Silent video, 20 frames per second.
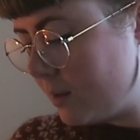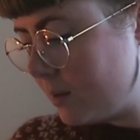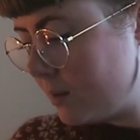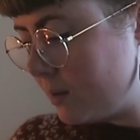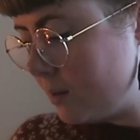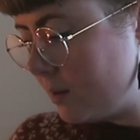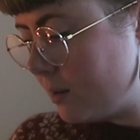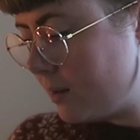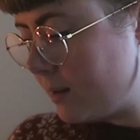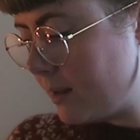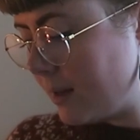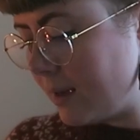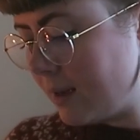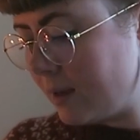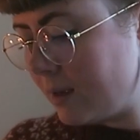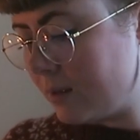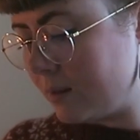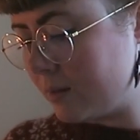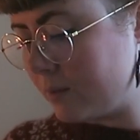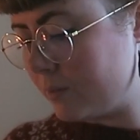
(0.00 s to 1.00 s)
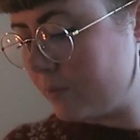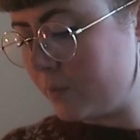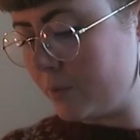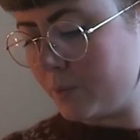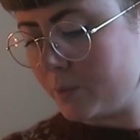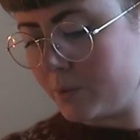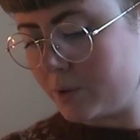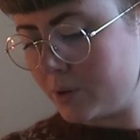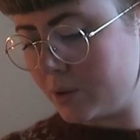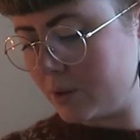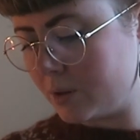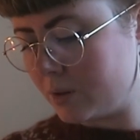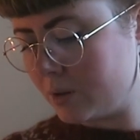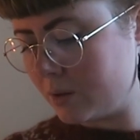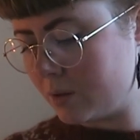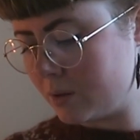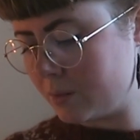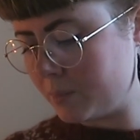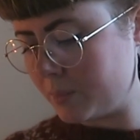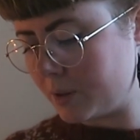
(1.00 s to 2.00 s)
cook the food,
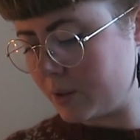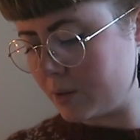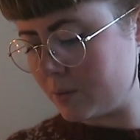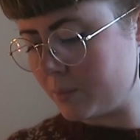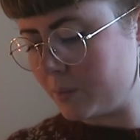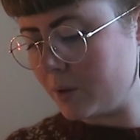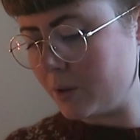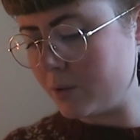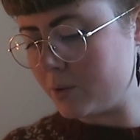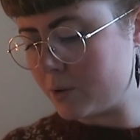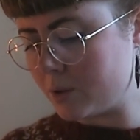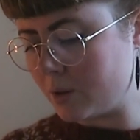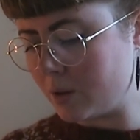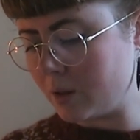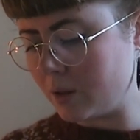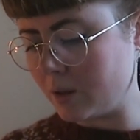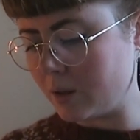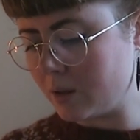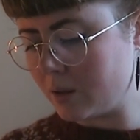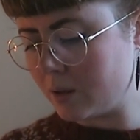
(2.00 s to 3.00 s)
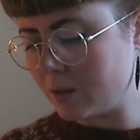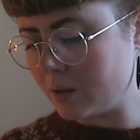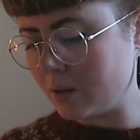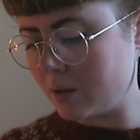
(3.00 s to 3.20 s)
because we usually